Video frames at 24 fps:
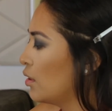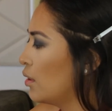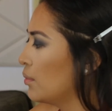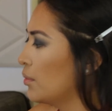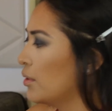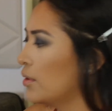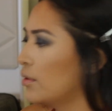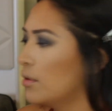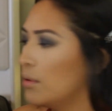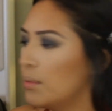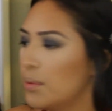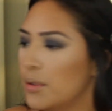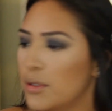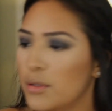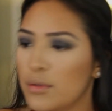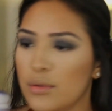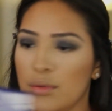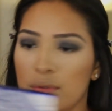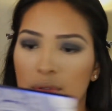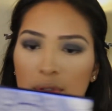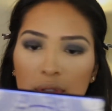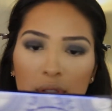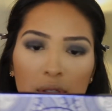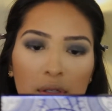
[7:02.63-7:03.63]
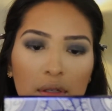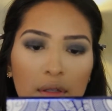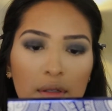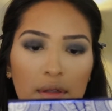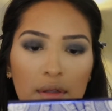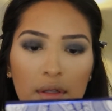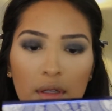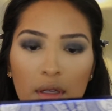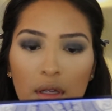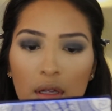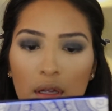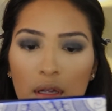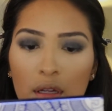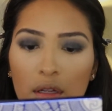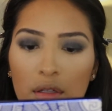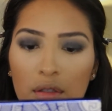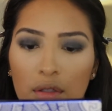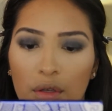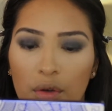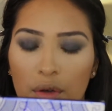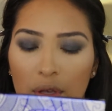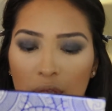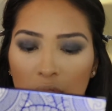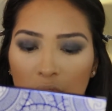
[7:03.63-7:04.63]
I'm gonna be using the
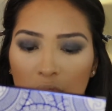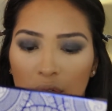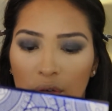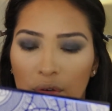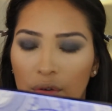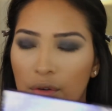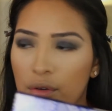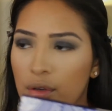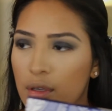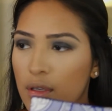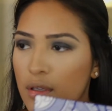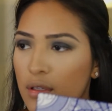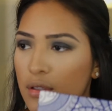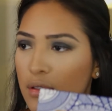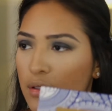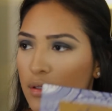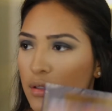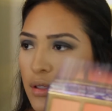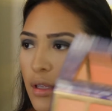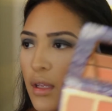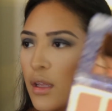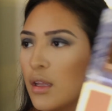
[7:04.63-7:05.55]
Glowing in Grace.